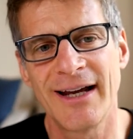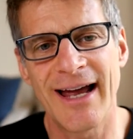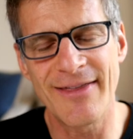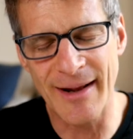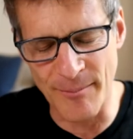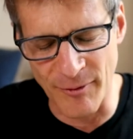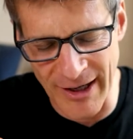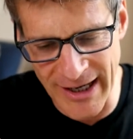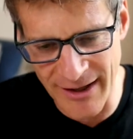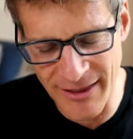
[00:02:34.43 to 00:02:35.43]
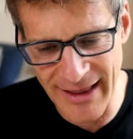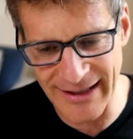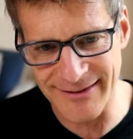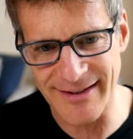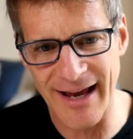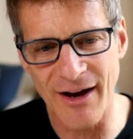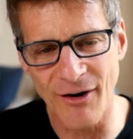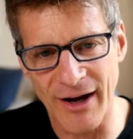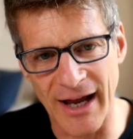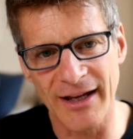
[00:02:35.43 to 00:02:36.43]
and then breathe and say,
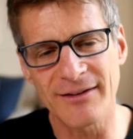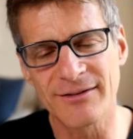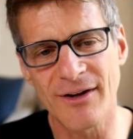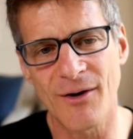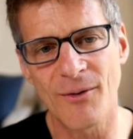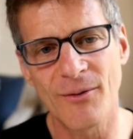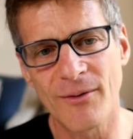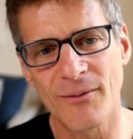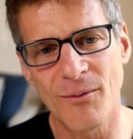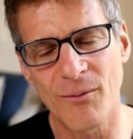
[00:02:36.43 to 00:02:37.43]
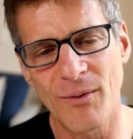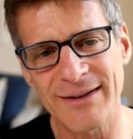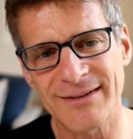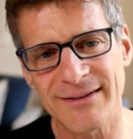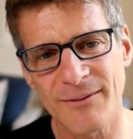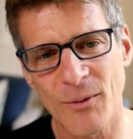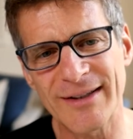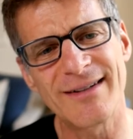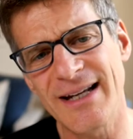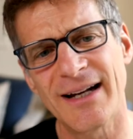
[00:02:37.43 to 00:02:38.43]
okay, so what's,
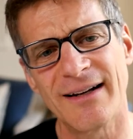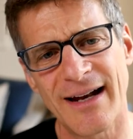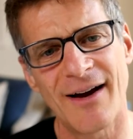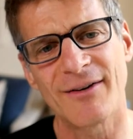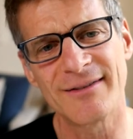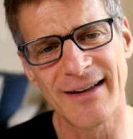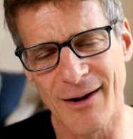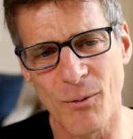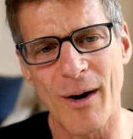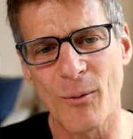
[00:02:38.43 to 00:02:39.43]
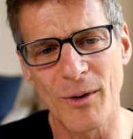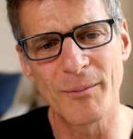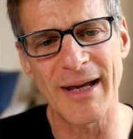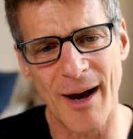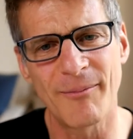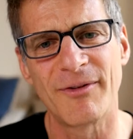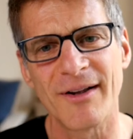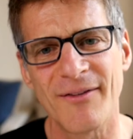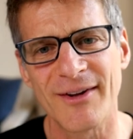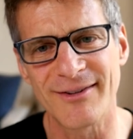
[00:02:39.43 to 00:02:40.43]
what's needed now? Like, what will be
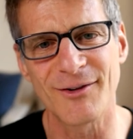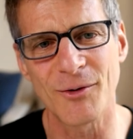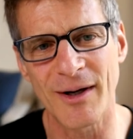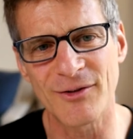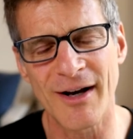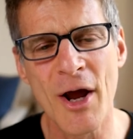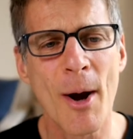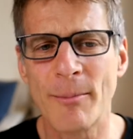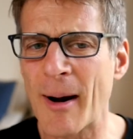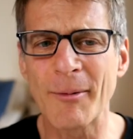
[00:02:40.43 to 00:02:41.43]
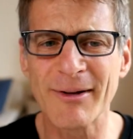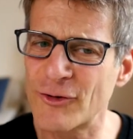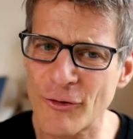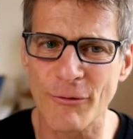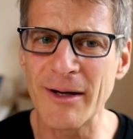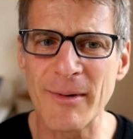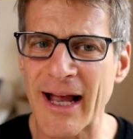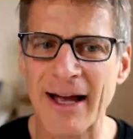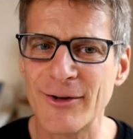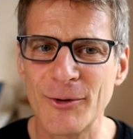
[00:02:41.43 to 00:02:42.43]
helpful in this situation? Probably
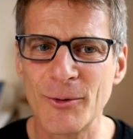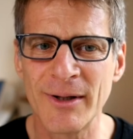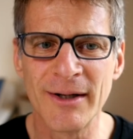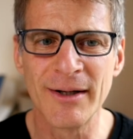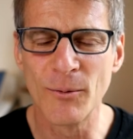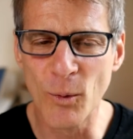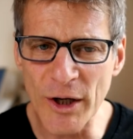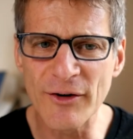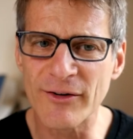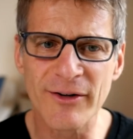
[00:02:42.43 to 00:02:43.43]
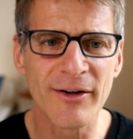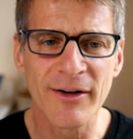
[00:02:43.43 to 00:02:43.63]
screaming at you wouldn't,